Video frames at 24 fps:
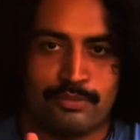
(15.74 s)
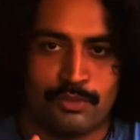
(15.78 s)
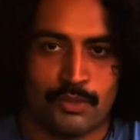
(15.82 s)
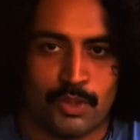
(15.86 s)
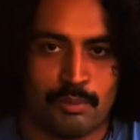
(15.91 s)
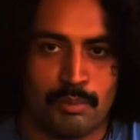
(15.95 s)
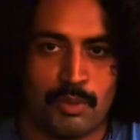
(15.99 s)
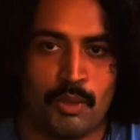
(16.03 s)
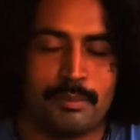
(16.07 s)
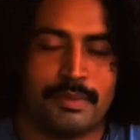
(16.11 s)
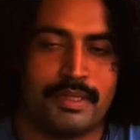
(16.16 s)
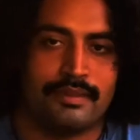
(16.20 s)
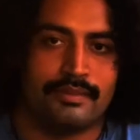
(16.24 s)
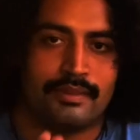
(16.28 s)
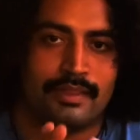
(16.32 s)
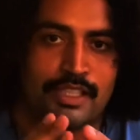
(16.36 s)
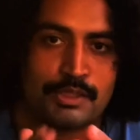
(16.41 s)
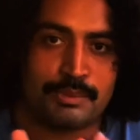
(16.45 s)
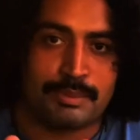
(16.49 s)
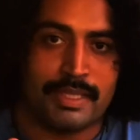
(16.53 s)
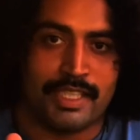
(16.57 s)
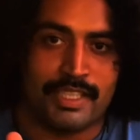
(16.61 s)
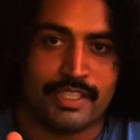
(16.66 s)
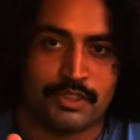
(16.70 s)
for a moment,
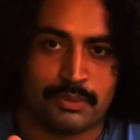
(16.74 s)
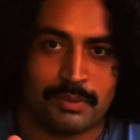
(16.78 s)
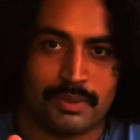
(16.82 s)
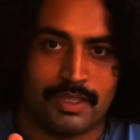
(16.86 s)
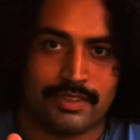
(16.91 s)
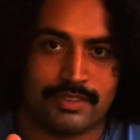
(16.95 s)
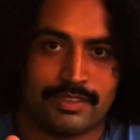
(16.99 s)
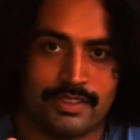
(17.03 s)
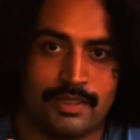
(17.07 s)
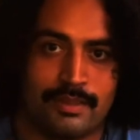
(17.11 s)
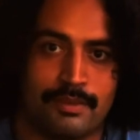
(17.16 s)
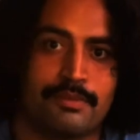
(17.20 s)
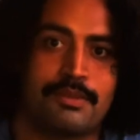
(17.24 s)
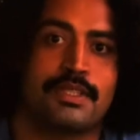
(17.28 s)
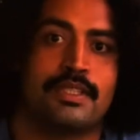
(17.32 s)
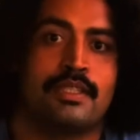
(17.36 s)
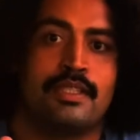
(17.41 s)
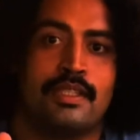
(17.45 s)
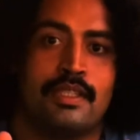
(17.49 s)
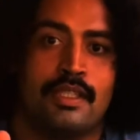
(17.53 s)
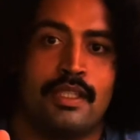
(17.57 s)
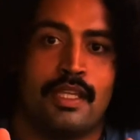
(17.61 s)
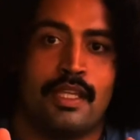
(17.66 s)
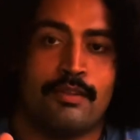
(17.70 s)
let's be honest with ourselves.
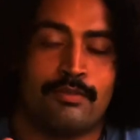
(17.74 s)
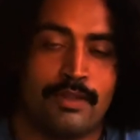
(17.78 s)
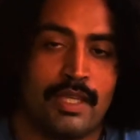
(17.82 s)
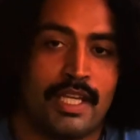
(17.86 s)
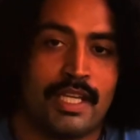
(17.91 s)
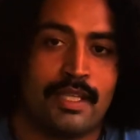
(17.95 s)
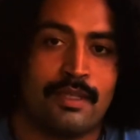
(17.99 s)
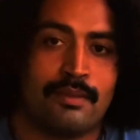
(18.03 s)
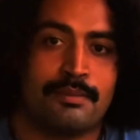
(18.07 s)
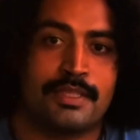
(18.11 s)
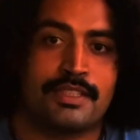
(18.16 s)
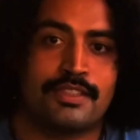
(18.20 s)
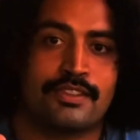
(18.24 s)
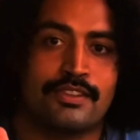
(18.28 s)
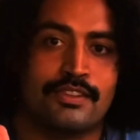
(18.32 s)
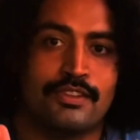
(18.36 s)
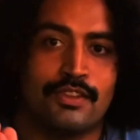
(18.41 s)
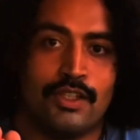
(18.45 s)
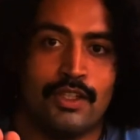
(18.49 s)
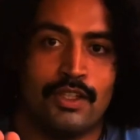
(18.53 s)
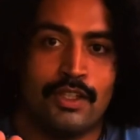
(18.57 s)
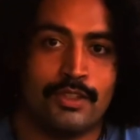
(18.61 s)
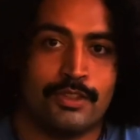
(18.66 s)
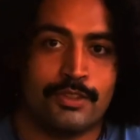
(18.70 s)
If any of us
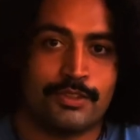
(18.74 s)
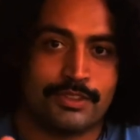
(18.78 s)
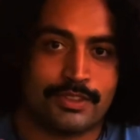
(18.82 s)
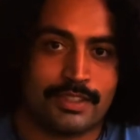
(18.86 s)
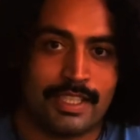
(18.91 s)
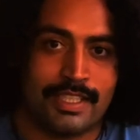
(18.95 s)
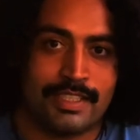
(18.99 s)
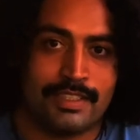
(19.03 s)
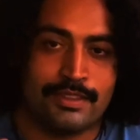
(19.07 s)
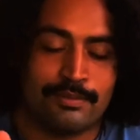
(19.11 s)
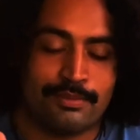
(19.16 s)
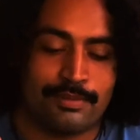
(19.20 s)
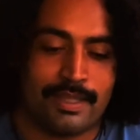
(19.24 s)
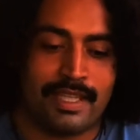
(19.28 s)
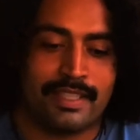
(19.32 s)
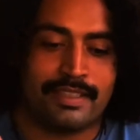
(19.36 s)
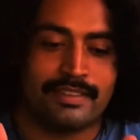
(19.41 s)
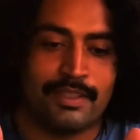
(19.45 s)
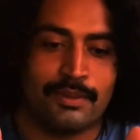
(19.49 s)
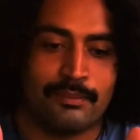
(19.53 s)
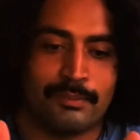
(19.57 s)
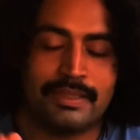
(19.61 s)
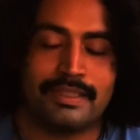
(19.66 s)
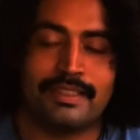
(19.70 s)
understand the fact
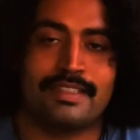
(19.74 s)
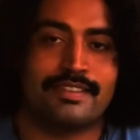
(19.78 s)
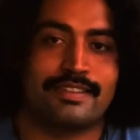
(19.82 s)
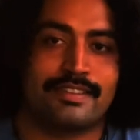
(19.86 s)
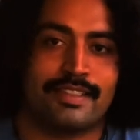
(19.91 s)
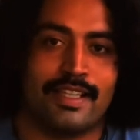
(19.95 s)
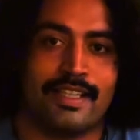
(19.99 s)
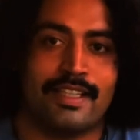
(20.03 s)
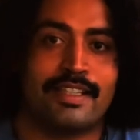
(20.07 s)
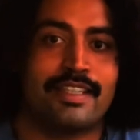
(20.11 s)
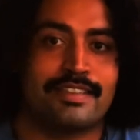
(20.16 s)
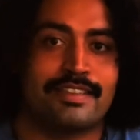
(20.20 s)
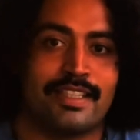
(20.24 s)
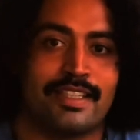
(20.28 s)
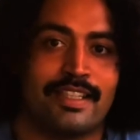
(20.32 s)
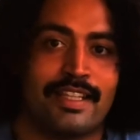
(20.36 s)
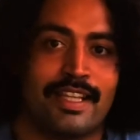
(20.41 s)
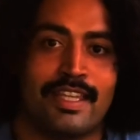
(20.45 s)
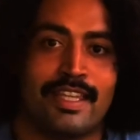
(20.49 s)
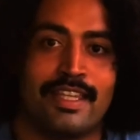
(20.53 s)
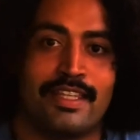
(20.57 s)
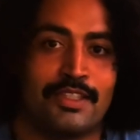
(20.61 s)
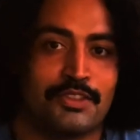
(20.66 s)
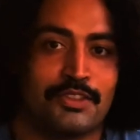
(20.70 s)
that Ridley Scott is not
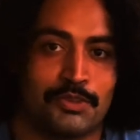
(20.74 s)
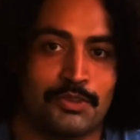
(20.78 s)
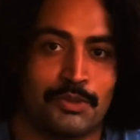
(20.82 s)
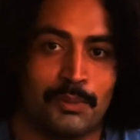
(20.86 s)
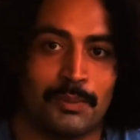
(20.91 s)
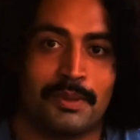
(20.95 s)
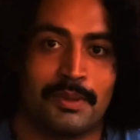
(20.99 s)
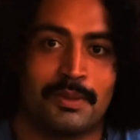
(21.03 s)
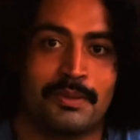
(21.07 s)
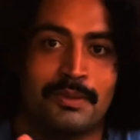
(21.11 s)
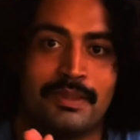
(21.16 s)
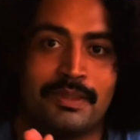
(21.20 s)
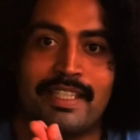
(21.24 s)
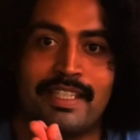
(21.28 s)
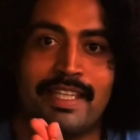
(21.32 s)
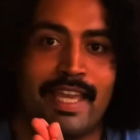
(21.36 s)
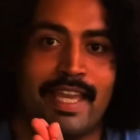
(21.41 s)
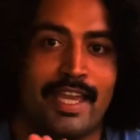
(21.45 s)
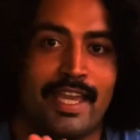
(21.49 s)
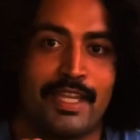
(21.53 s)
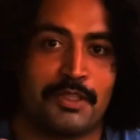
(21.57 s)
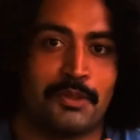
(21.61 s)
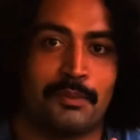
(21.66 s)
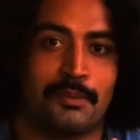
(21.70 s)
a historically
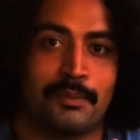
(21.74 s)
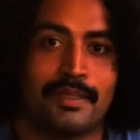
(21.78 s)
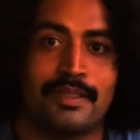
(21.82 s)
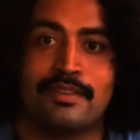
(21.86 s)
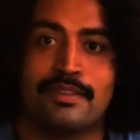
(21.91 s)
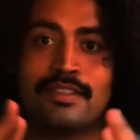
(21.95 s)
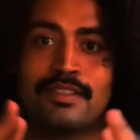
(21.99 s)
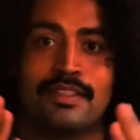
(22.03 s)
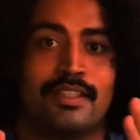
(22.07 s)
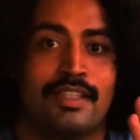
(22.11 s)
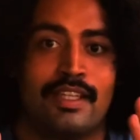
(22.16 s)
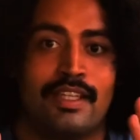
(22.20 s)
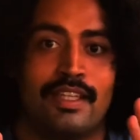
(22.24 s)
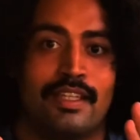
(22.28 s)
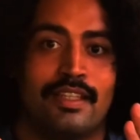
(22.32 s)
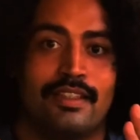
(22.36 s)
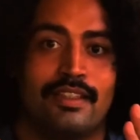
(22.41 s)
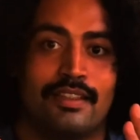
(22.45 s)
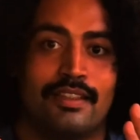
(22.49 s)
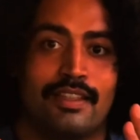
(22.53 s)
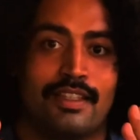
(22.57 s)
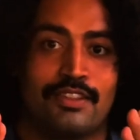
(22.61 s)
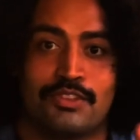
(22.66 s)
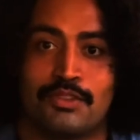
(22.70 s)
accurate
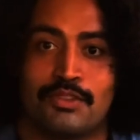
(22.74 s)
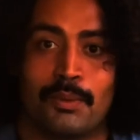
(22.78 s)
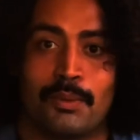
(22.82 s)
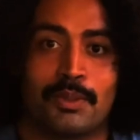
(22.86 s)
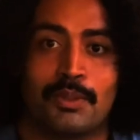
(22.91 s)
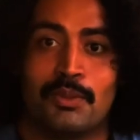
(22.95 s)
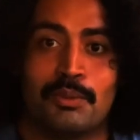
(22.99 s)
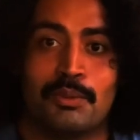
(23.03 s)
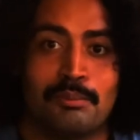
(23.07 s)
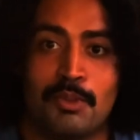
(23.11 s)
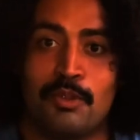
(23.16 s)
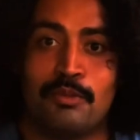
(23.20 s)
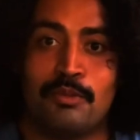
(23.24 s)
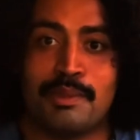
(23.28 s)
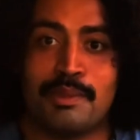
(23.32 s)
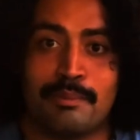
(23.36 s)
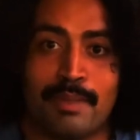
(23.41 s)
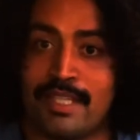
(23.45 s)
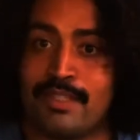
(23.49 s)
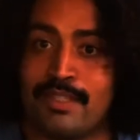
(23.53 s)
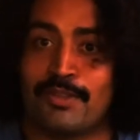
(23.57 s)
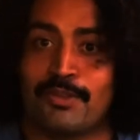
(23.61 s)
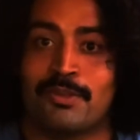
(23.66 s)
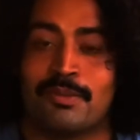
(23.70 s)
historical movie
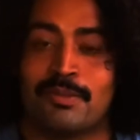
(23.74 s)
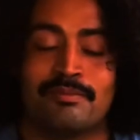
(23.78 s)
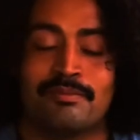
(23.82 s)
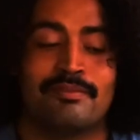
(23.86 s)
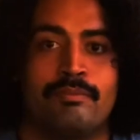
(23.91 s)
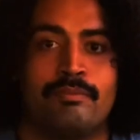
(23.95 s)
maker,